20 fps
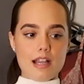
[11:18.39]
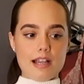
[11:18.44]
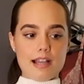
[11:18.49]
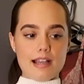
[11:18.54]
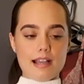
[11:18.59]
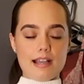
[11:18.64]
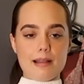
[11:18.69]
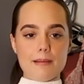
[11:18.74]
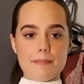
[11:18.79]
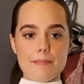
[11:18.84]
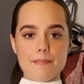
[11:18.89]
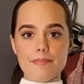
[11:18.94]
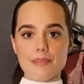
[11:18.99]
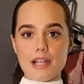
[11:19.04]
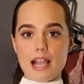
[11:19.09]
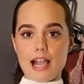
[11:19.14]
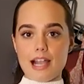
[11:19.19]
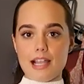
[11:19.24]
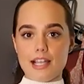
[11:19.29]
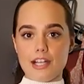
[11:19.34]
um,
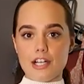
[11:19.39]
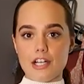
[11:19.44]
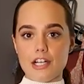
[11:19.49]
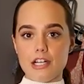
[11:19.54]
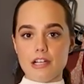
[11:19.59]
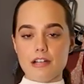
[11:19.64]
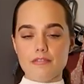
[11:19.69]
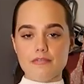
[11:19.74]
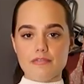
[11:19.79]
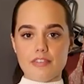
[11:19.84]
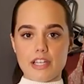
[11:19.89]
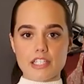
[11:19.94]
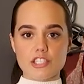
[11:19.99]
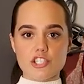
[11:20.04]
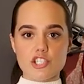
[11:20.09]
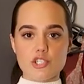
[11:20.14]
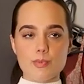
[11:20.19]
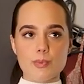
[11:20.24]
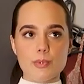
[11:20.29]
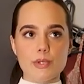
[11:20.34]
a higher
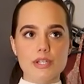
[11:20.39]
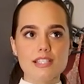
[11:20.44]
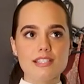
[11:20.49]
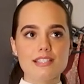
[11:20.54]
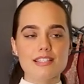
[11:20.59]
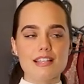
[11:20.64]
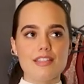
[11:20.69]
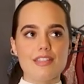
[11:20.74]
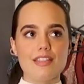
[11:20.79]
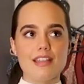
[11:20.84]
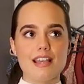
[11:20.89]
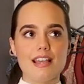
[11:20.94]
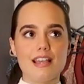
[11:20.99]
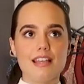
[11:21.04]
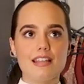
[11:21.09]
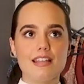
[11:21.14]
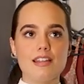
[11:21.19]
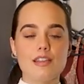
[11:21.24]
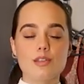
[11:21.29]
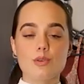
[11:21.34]
vantage point and
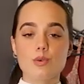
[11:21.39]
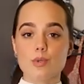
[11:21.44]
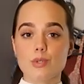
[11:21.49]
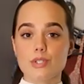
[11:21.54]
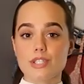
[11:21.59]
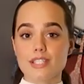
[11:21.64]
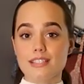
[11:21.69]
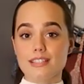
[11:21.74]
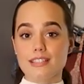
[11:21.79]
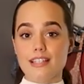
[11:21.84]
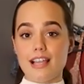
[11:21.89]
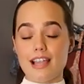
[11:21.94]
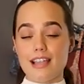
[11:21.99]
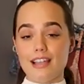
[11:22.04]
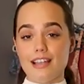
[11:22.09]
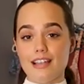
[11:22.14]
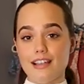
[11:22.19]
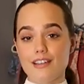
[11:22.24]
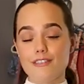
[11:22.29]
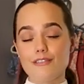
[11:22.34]
then the Cours
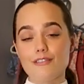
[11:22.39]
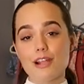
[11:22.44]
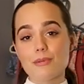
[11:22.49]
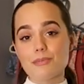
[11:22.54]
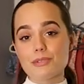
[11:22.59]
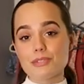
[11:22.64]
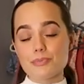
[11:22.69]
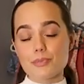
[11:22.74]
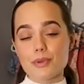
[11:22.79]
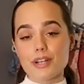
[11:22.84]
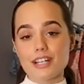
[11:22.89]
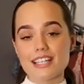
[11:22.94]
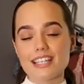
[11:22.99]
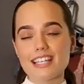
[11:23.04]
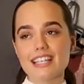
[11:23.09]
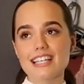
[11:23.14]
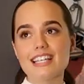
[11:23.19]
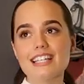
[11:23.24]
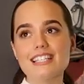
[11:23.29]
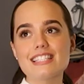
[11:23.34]
Saleya Farmer's
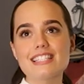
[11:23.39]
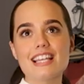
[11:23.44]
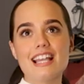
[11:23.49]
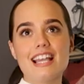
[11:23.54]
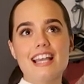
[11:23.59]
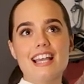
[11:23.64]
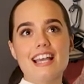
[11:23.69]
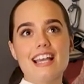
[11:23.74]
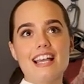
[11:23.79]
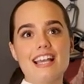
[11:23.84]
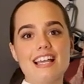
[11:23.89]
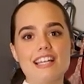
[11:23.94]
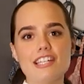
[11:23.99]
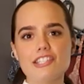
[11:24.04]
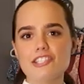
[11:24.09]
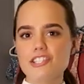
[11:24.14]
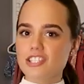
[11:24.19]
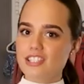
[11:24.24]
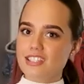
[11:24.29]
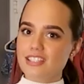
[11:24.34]
Market
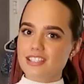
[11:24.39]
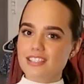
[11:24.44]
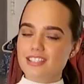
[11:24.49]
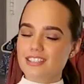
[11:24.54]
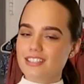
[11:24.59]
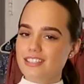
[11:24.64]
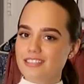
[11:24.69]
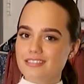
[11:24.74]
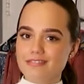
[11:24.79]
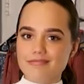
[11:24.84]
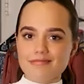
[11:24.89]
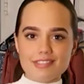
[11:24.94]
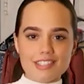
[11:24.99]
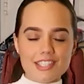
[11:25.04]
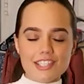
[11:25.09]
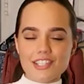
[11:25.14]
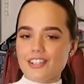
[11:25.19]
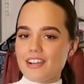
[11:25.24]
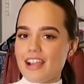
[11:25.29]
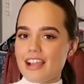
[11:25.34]
and just
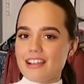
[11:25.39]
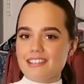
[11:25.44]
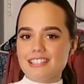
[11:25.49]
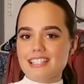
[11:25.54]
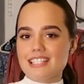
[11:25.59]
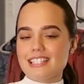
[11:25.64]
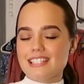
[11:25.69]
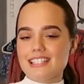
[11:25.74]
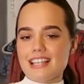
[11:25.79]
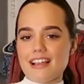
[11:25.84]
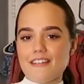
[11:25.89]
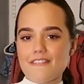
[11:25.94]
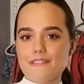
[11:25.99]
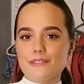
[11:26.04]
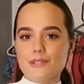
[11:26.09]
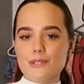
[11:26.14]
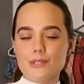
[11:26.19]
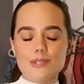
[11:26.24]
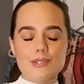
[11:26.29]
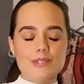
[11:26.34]
look around Nice, have
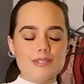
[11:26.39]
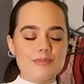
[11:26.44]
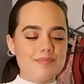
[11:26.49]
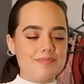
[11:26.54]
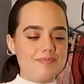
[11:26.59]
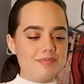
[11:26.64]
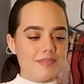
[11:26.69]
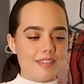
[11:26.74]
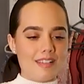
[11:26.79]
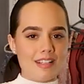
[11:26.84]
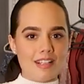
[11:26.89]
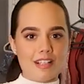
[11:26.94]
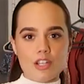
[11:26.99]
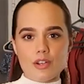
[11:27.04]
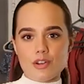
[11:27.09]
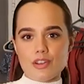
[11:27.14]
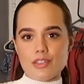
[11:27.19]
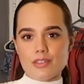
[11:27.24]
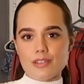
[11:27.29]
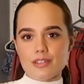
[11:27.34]
food,
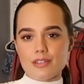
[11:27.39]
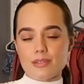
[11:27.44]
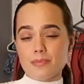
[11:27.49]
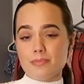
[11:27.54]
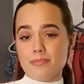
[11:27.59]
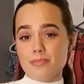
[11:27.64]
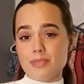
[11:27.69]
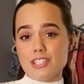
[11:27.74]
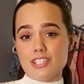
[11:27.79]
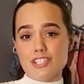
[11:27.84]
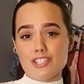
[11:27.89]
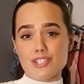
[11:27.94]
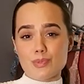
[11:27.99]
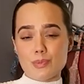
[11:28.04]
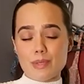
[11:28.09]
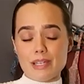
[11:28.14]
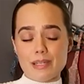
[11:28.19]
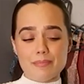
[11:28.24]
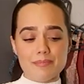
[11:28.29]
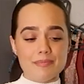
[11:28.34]
go to the beach,
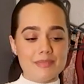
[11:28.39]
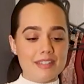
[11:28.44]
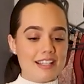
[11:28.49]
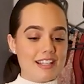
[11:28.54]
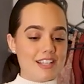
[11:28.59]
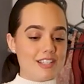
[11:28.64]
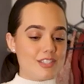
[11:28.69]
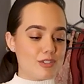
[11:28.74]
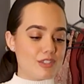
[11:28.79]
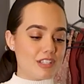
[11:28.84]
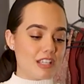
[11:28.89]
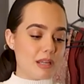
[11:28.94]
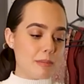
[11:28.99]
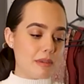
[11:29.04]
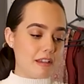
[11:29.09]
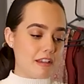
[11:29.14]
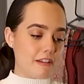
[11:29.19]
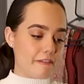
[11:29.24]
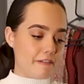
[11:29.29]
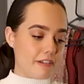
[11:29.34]
swim. It's gonna
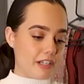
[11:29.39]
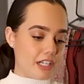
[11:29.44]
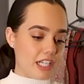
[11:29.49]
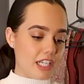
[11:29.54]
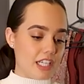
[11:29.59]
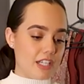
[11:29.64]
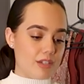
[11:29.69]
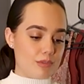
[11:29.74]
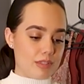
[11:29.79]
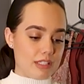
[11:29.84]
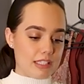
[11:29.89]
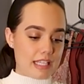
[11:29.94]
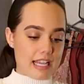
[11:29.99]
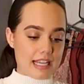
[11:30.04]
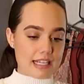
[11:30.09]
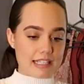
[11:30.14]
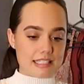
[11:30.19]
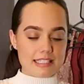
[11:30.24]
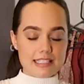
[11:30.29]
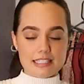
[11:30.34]
be a very
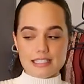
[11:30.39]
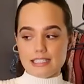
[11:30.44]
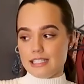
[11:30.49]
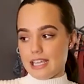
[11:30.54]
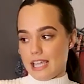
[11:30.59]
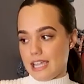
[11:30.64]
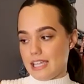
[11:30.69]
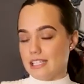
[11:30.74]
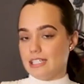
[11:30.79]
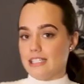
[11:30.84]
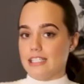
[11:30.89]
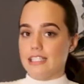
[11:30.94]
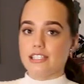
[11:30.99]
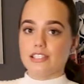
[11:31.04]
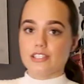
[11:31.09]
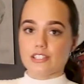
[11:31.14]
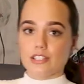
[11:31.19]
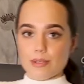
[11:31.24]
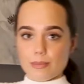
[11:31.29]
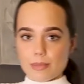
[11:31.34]
relaxed day in
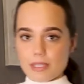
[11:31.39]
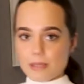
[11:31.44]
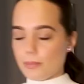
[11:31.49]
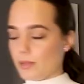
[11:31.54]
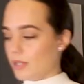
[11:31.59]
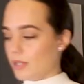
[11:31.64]
Nice. So let me